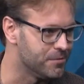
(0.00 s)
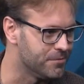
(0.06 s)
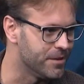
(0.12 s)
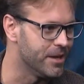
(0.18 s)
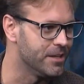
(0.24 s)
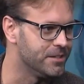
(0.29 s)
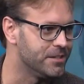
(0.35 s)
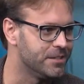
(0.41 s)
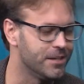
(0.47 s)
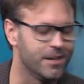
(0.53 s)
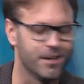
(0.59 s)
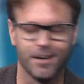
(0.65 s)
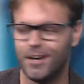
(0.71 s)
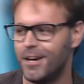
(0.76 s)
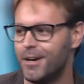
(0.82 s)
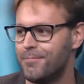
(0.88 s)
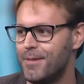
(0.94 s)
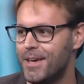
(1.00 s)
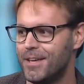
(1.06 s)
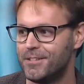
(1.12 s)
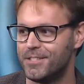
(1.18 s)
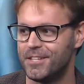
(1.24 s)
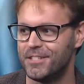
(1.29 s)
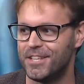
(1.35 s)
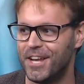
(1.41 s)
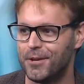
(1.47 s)
event, and
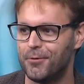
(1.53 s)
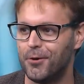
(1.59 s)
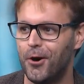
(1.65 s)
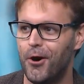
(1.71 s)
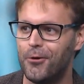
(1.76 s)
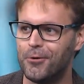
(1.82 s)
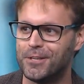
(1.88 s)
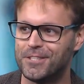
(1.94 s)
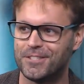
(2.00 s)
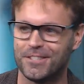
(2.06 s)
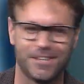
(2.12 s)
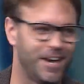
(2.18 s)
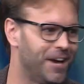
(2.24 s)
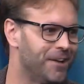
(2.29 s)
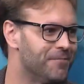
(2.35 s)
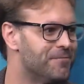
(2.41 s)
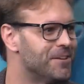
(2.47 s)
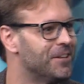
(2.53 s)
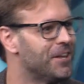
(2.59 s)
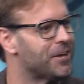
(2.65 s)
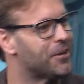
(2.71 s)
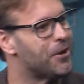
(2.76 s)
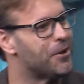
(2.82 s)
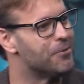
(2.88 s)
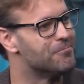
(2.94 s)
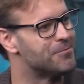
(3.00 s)
Cincinnati will always kind of feel like
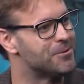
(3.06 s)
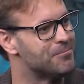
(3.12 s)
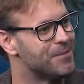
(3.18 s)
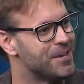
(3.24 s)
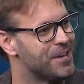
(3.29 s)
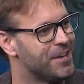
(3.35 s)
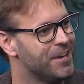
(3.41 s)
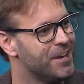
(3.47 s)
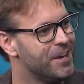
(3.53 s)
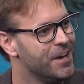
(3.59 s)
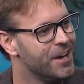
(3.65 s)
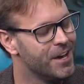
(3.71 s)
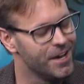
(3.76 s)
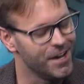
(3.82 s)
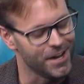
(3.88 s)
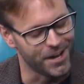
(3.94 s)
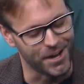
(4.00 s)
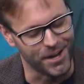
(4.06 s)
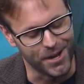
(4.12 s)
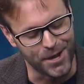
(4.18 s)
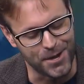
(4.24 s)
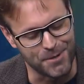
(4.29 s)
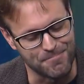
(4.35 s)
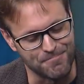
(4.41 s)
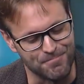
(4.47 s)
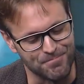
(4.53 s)
home to me. Sure.
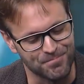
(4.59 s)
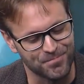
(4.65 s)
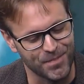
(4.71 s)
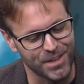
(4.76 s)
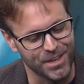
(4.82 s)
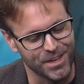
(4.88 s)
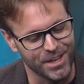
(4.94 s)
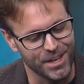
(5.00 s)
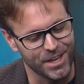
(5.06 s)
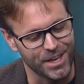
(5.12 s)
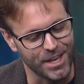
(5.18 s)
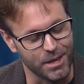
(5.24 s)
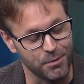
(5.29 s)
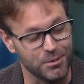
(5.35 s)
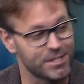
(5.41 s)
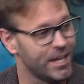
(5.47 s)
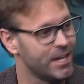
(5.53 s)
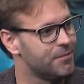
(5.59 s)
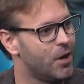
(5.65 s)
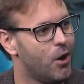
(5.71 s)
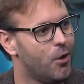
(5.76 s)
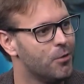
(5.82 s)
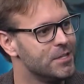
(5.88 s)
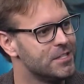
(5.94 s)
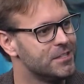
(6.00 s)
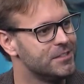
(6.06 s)
It was kind of
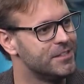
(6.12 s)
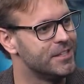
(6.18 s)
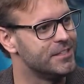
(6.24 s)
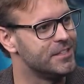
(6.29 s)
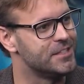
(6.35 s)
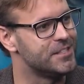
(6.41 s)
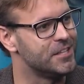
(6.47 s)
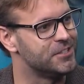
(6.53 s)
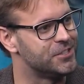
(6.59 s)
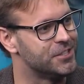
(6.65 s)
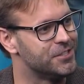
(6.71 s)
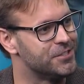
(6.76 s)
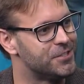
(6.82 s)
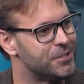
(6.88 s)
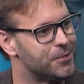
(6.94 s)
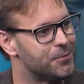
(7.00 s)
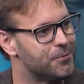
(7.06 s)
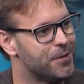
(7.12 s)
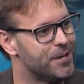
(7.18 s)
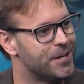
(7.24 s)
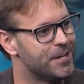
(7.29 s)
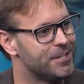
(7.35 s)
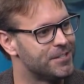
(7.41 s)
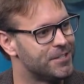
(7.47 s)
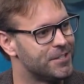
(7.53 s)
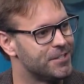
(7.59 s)
always a decision to
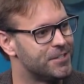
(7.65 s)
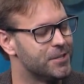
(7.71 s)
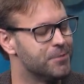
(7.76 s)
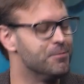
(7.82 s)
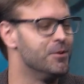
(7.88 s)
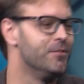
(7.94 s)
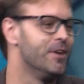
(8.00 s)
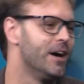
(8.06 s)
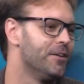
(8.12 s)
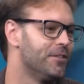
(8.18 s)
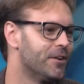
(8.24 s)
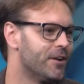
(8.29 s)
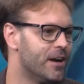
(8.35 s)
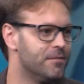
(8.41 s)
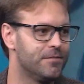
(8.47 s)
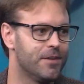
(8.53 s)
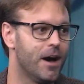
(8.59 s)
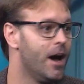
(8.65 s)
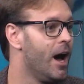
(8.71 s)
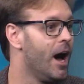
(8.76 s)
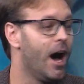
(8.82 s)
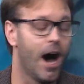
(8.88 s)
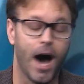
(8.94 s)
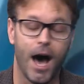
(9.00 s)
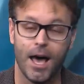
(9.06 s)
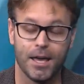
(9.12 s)
move out there. You kind of knew.
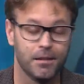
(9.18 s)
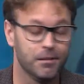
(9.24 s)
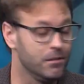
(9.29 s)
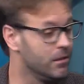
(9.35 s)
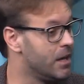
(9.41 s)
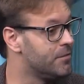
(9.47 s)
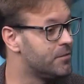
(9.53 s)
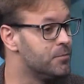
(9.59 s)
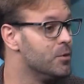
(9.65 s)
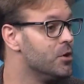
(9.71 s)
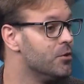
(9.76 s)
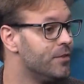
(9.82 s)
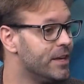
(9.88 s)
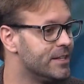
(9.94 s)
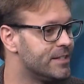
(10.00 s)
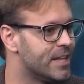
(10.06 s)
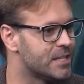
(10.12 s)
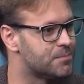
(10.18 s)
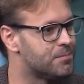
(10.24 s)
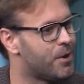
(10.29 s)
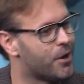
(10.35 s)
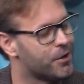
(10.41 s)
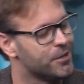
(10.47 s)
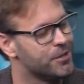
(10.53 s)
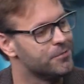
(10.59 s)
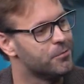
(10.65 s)
I love movies. That's
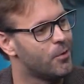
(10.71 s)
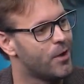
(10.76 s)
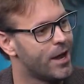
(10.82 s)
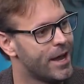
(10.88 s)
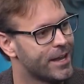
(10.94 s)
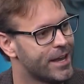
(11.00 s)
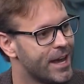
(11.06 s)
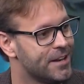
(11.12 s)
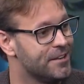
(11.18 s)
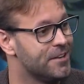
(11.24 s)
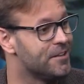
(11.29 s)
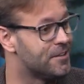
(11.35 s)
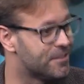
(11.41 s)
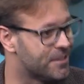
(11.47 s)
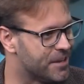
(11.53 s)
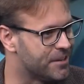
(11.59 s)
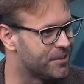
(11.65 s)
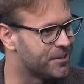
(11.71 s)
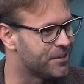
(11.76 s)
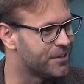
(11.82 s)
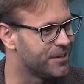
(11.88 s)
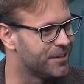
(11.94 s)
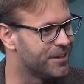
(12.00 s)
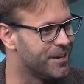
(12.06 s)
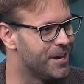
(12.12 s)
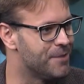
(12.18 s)
part of why I got into the
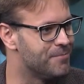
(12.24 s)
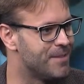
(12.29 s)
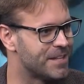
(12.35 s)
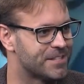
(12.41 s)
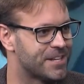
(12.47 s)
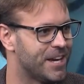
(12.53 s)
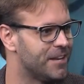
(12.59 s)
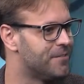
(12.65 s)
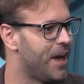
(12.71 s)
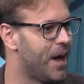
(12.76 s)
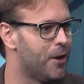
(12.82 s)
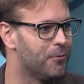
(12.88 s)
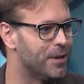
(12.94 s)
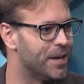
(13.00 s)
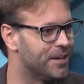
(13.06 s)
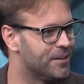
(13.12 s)
theater. That's kind of how we